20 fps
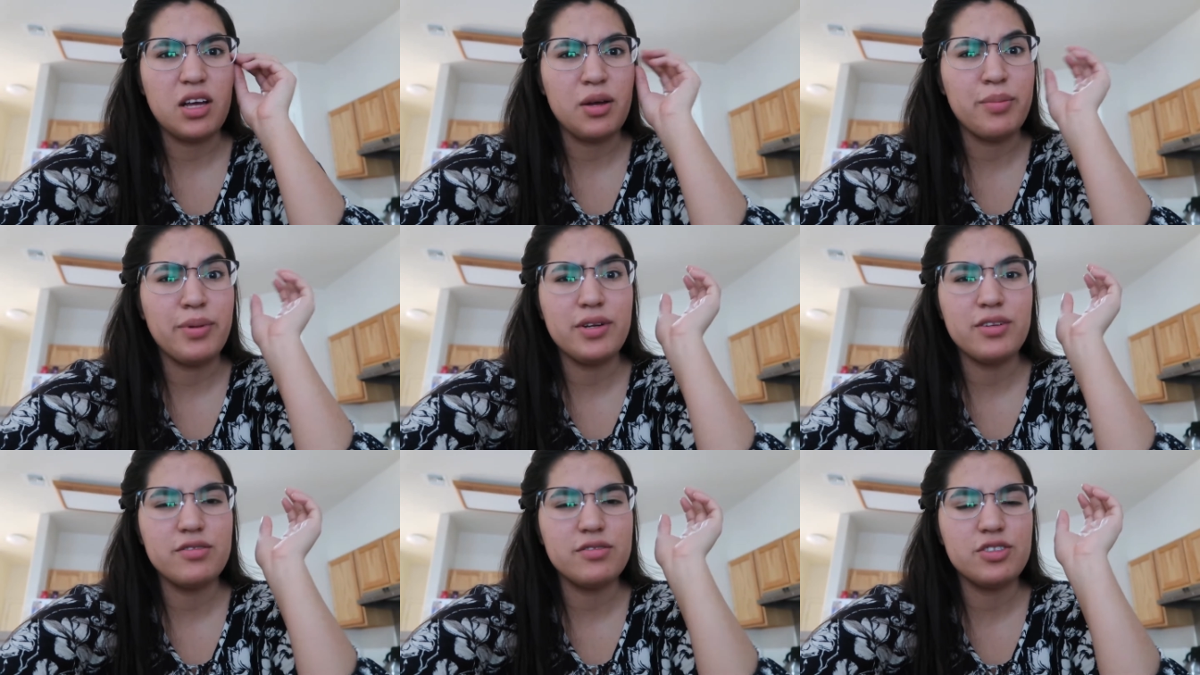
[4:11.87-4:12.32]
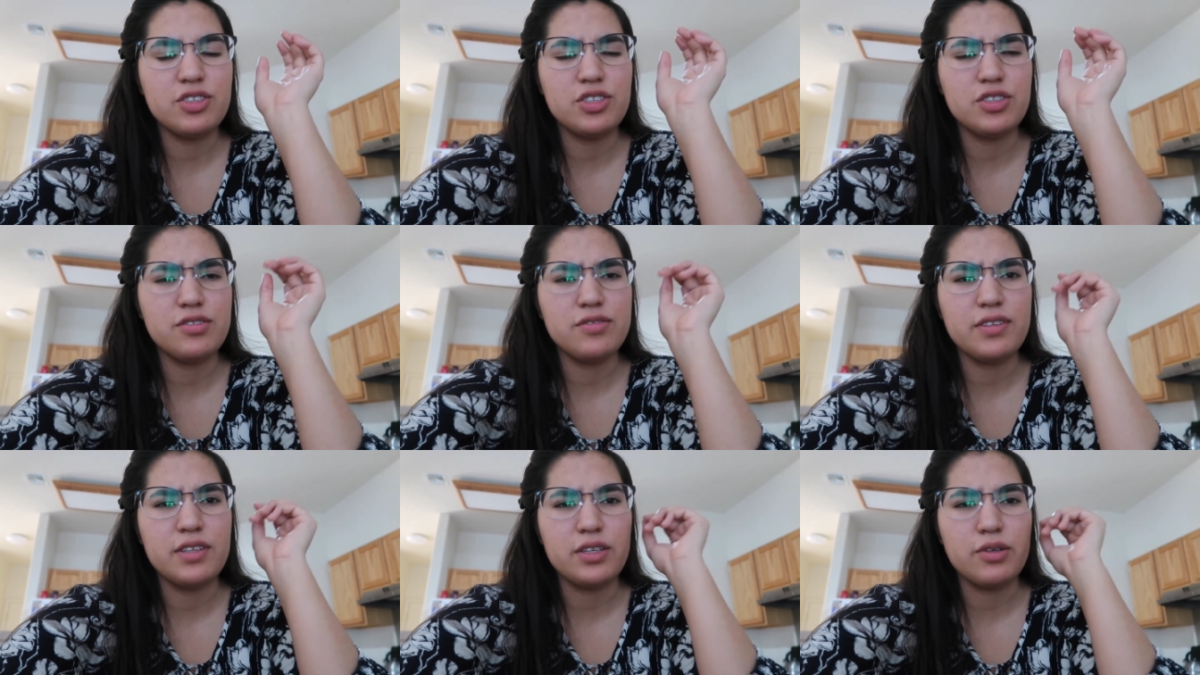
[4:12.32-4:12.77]
I've been
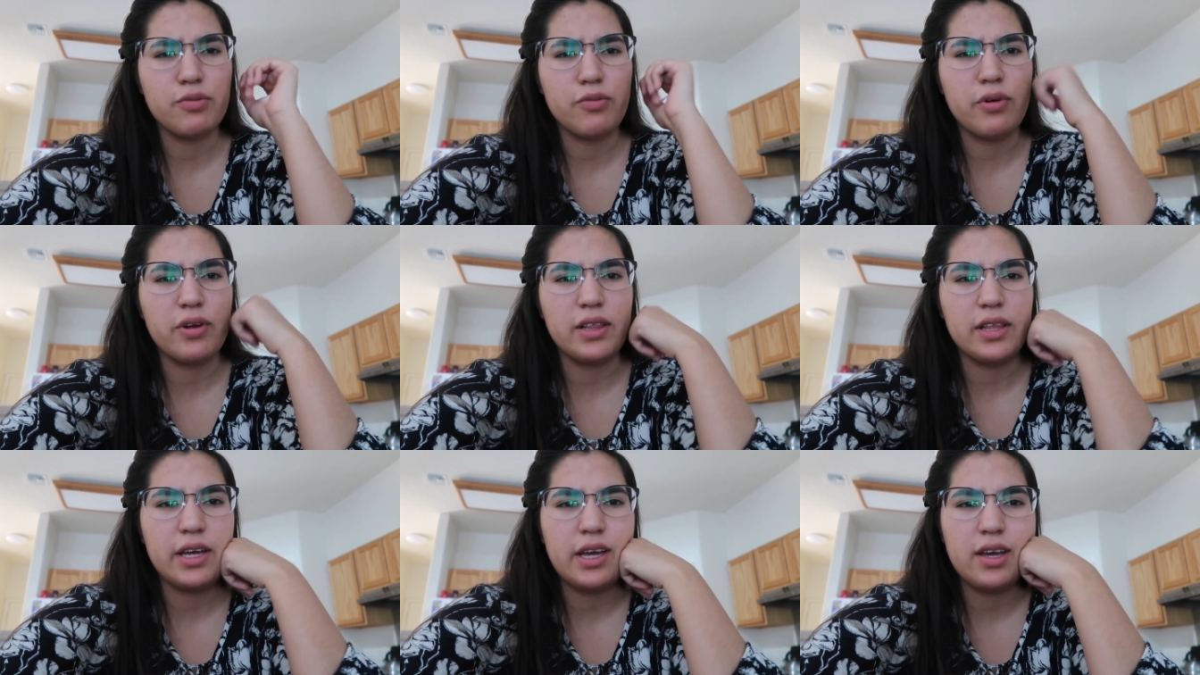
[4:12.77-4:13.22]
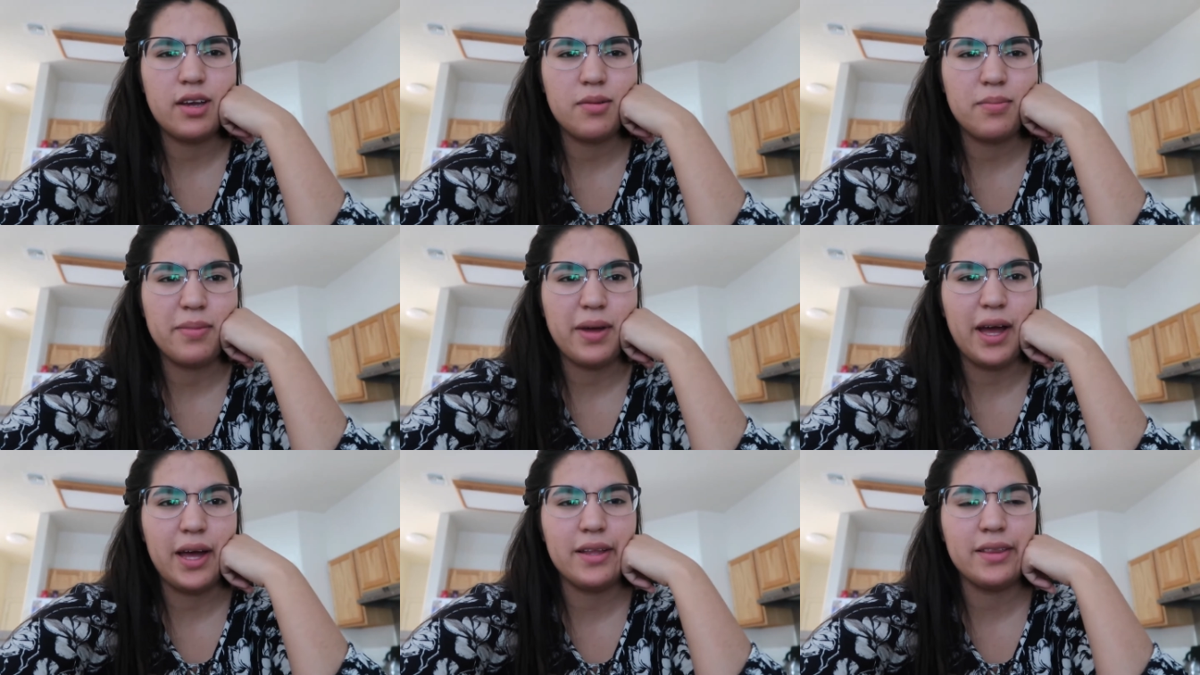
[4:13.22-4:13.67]
just feeling really
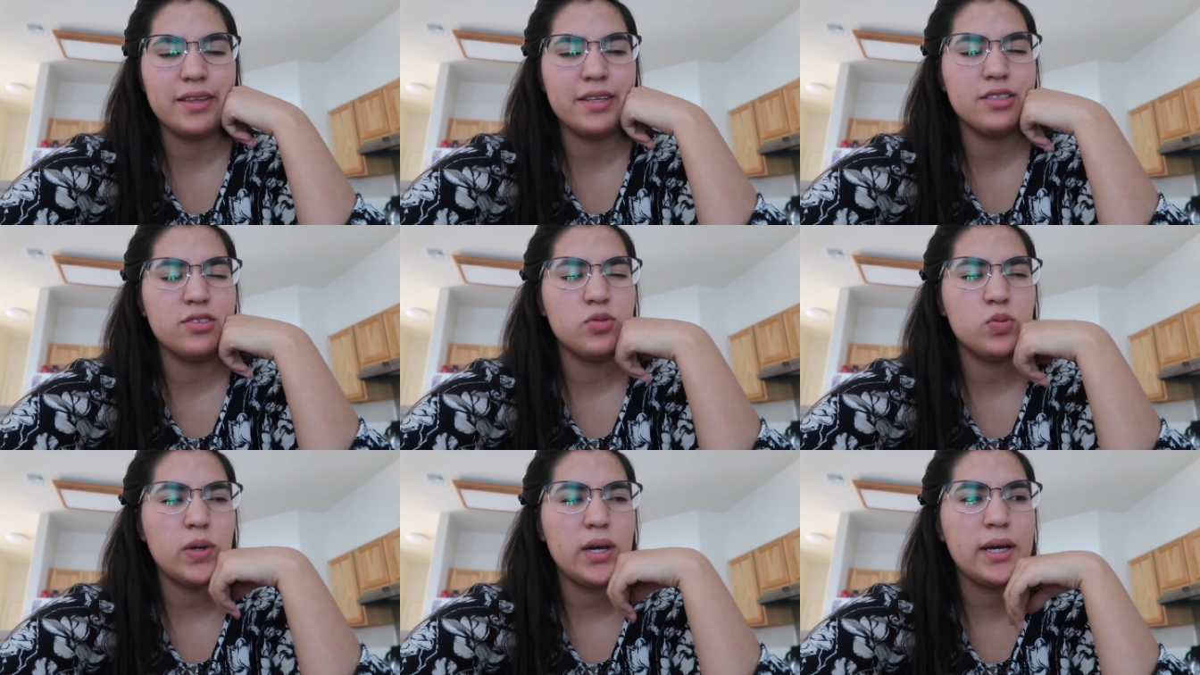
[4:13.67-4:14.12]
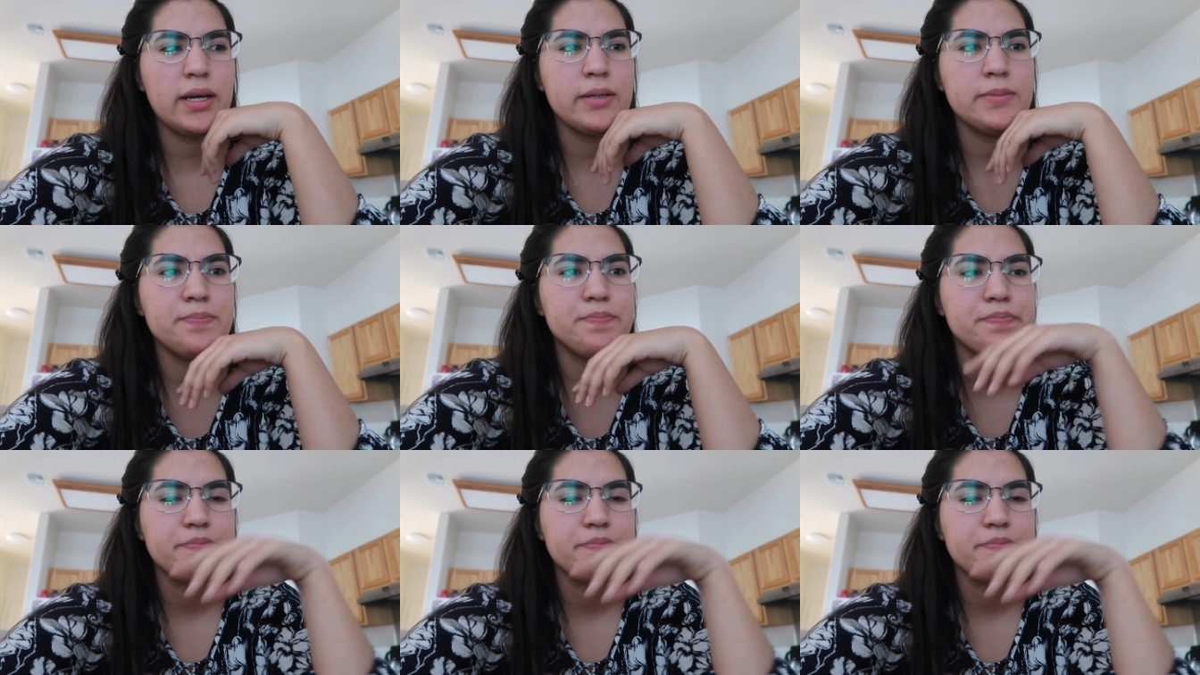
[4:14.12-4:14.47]
bad this week.